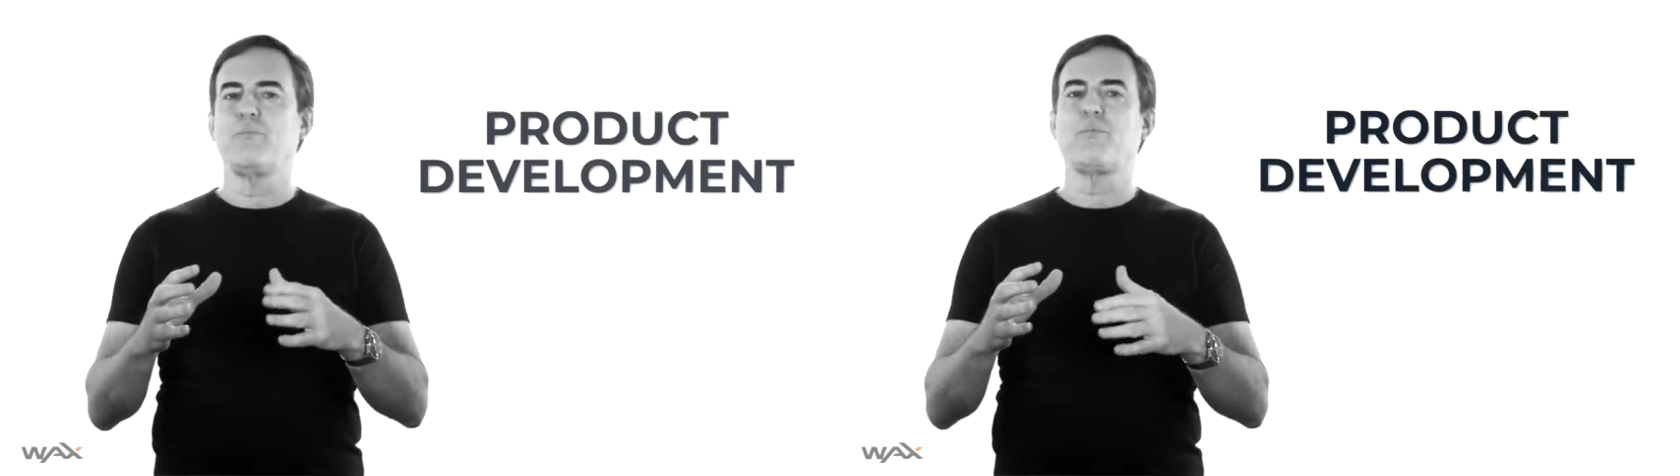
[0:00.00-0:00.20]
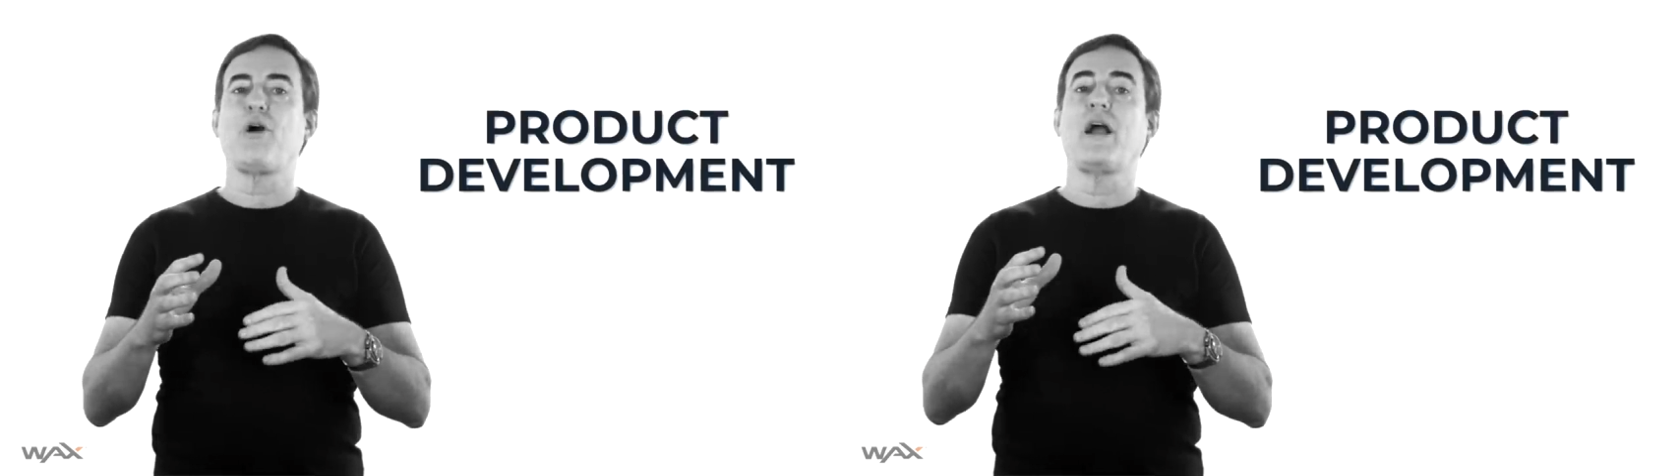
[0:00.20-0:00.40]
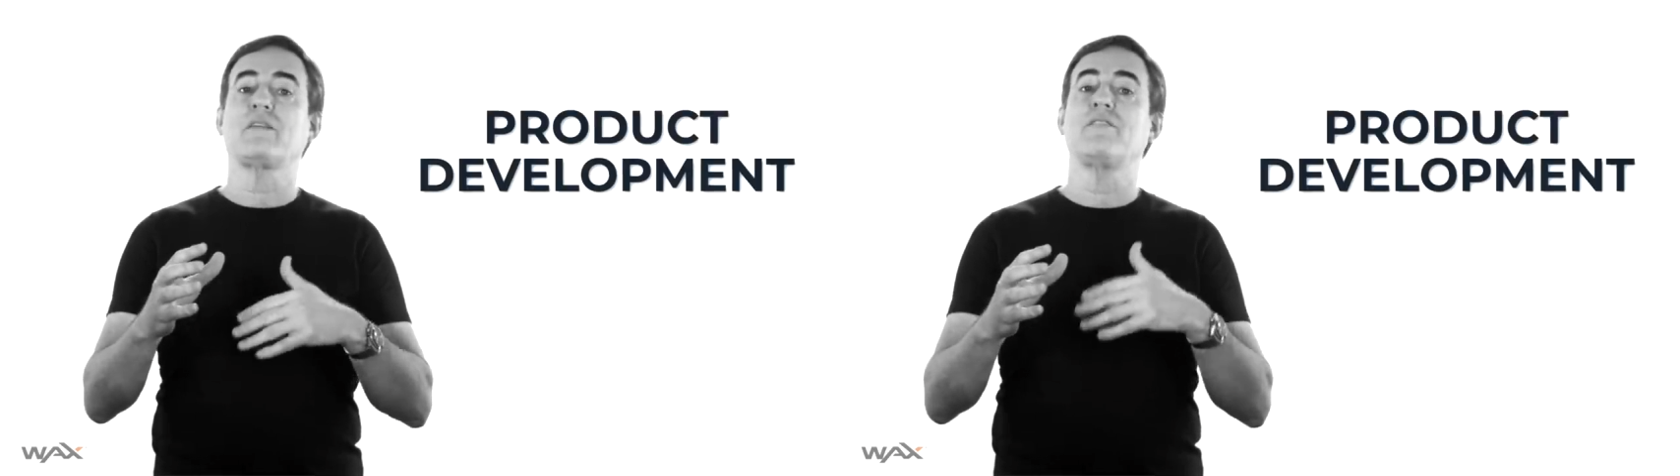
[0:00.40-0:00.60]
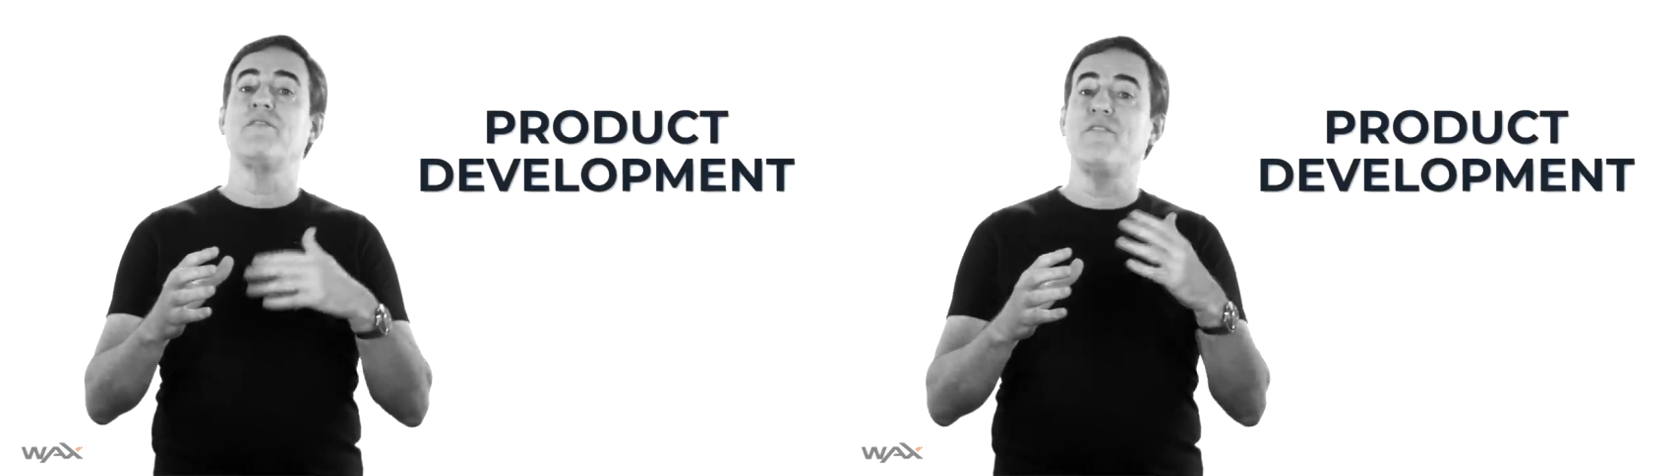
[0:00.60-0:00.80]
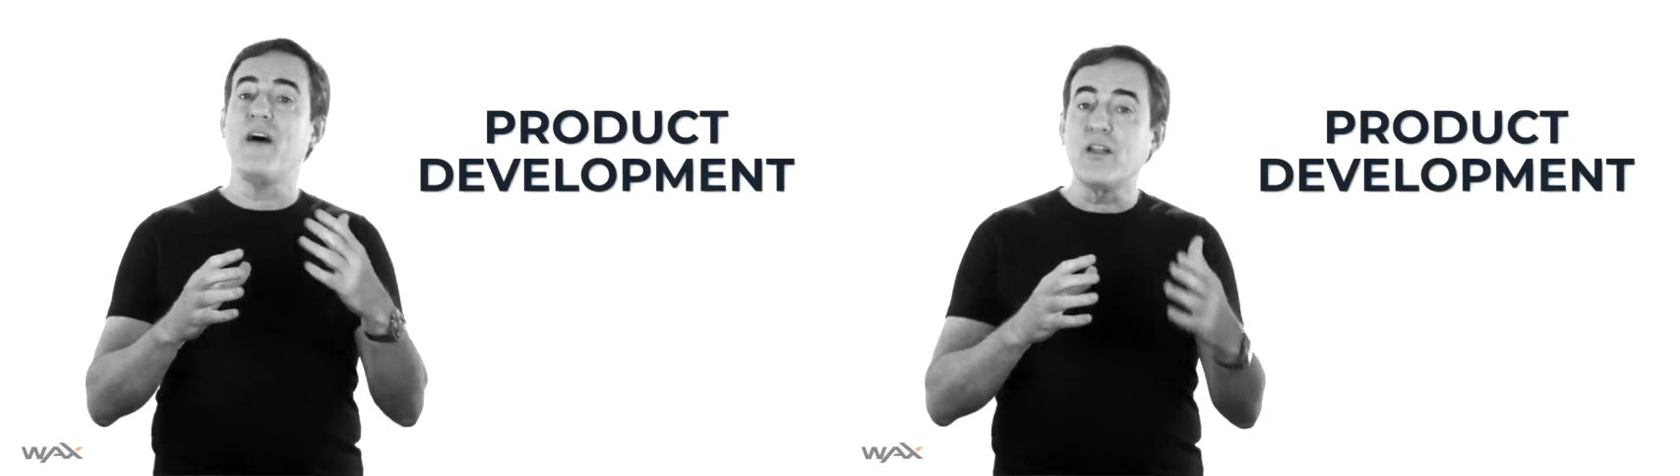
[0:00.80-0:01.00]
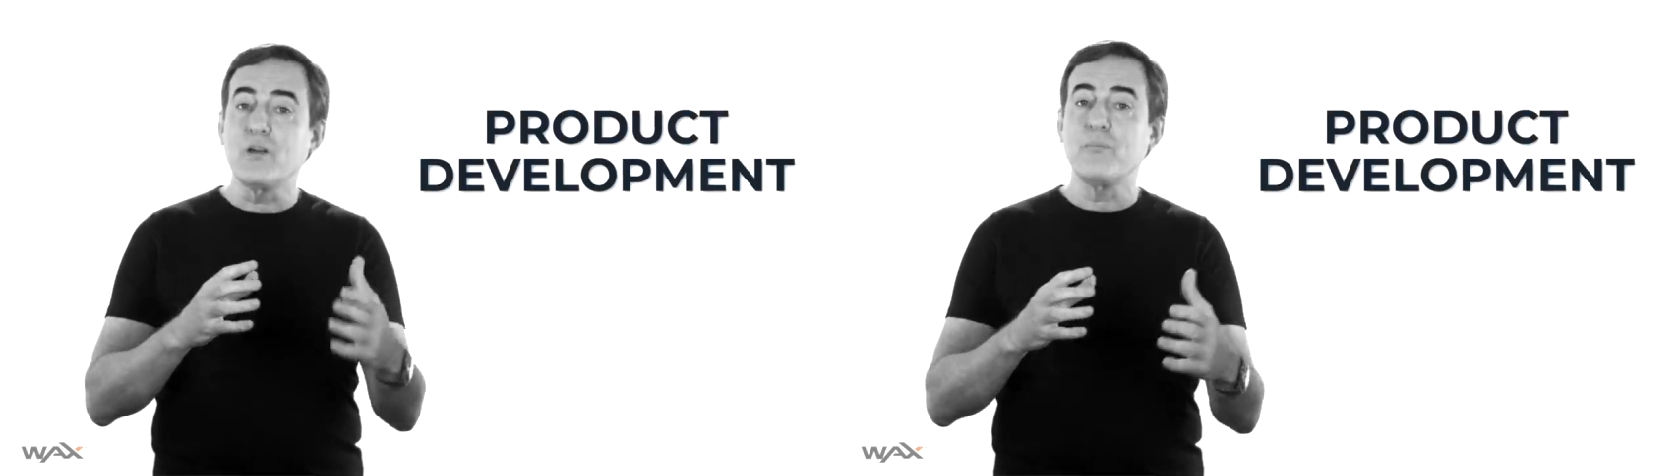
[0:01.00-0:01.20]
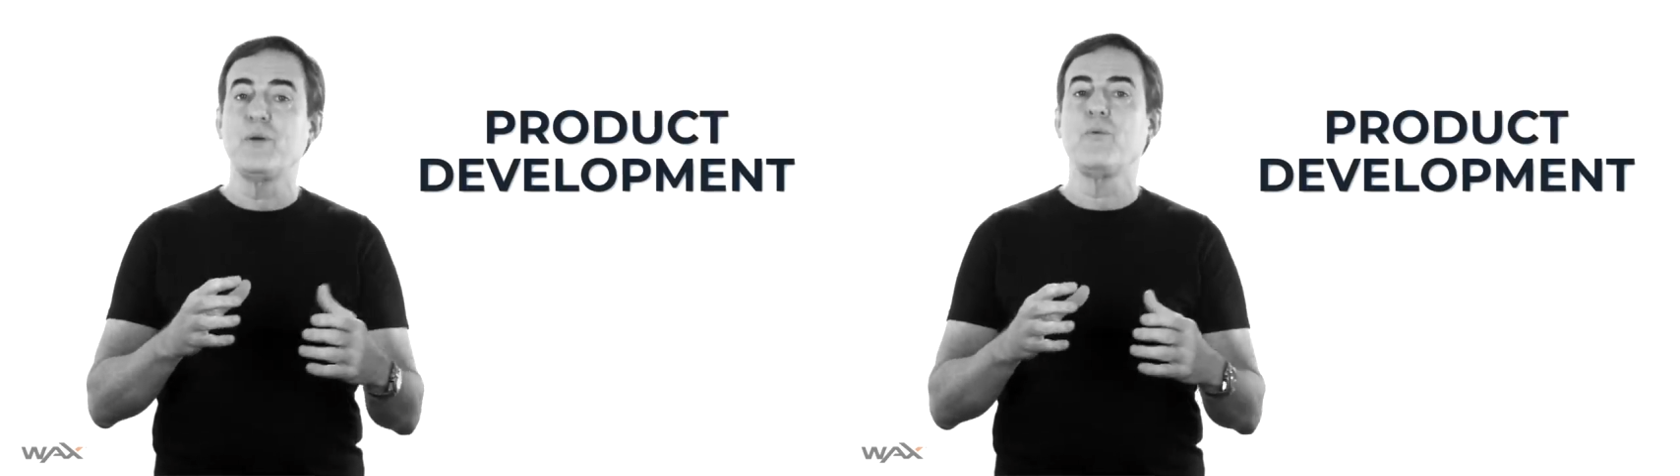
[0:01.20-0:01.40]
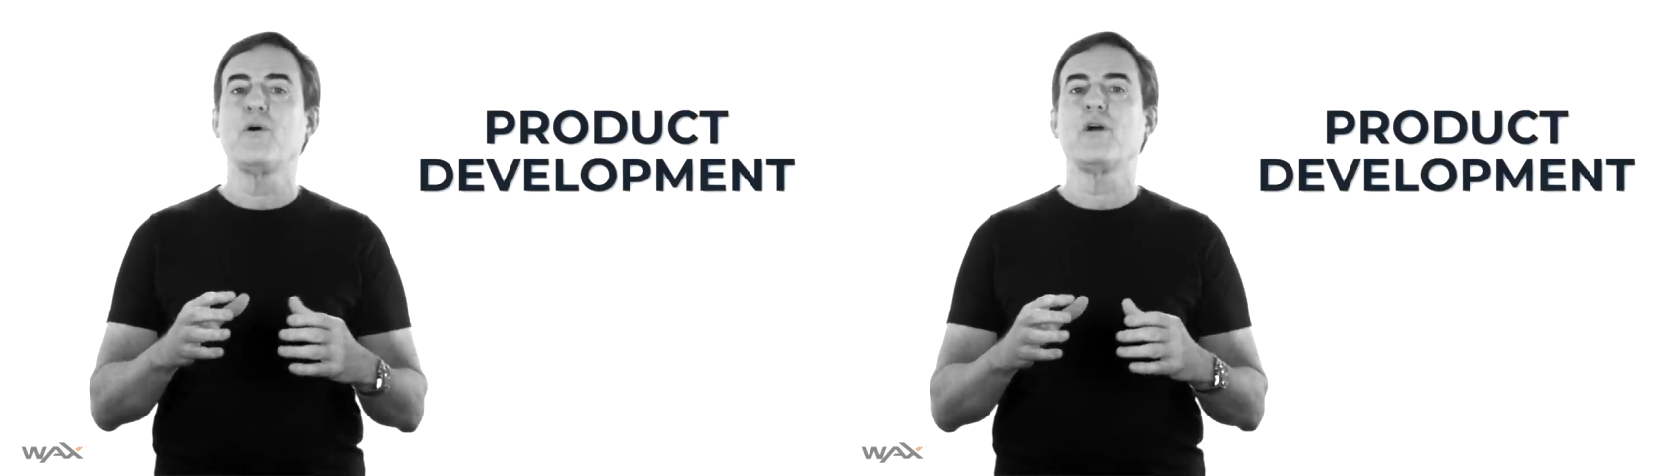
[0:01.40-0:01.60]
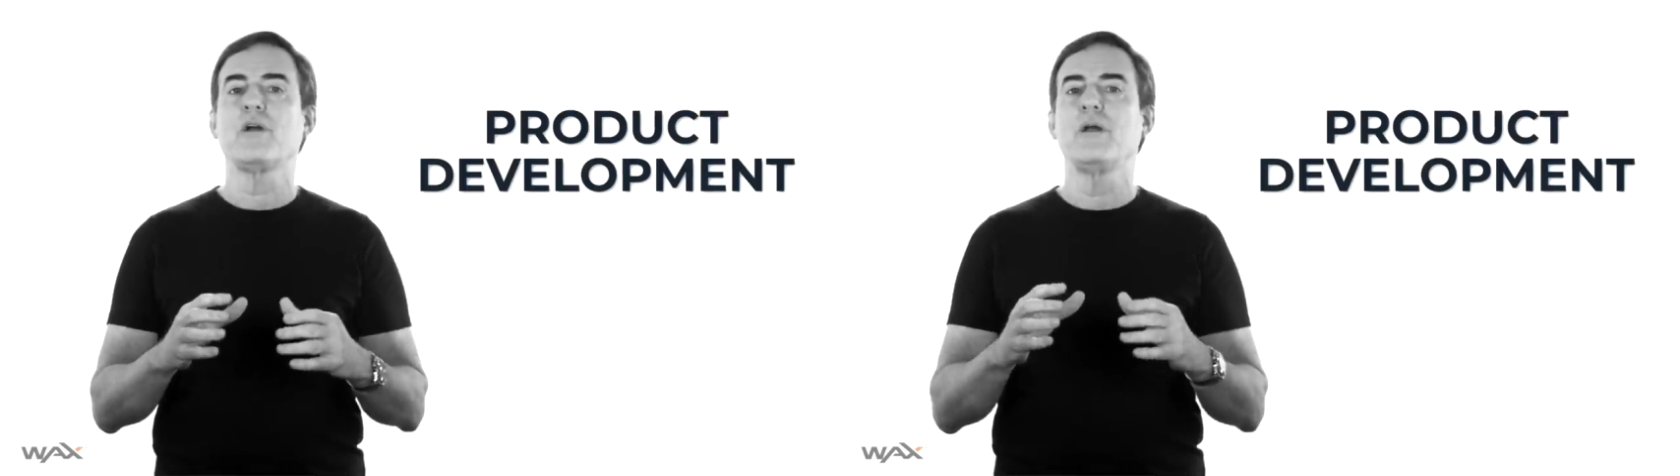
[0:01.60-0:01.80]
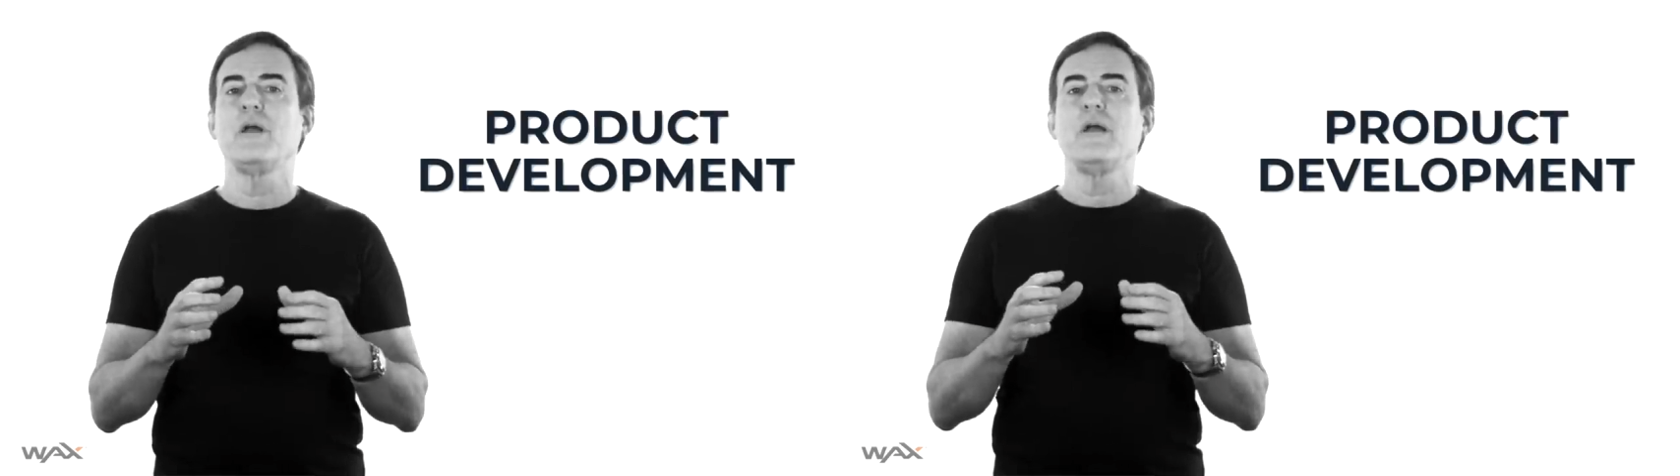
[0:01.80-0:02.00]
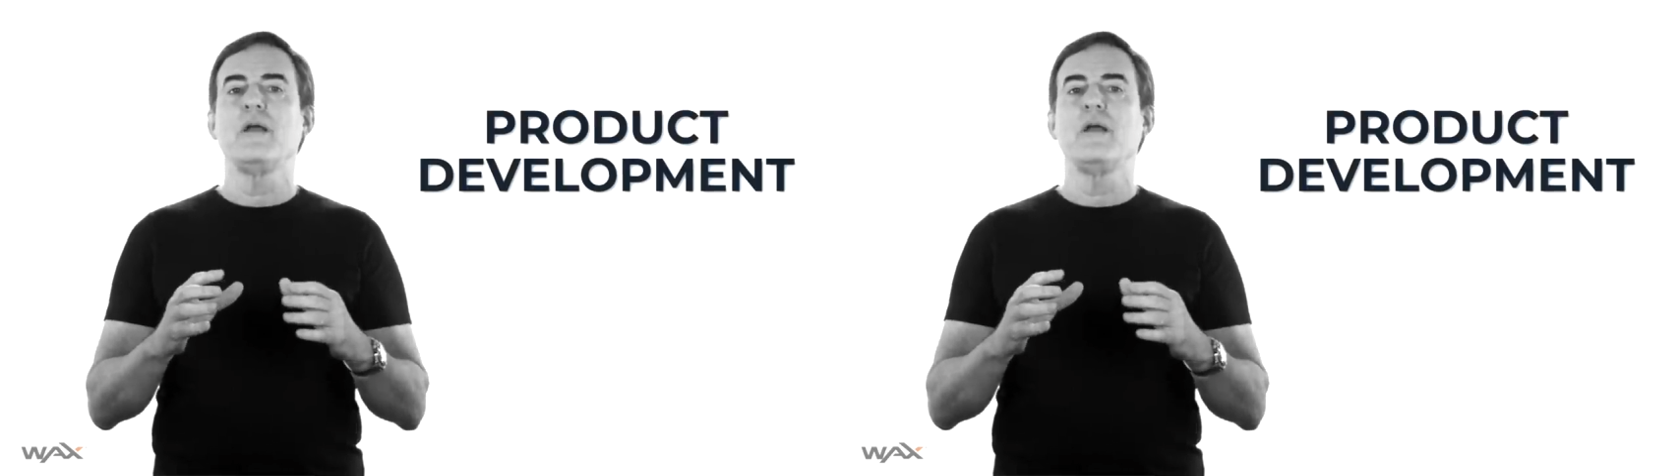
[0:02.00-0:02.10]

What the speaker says: product development work,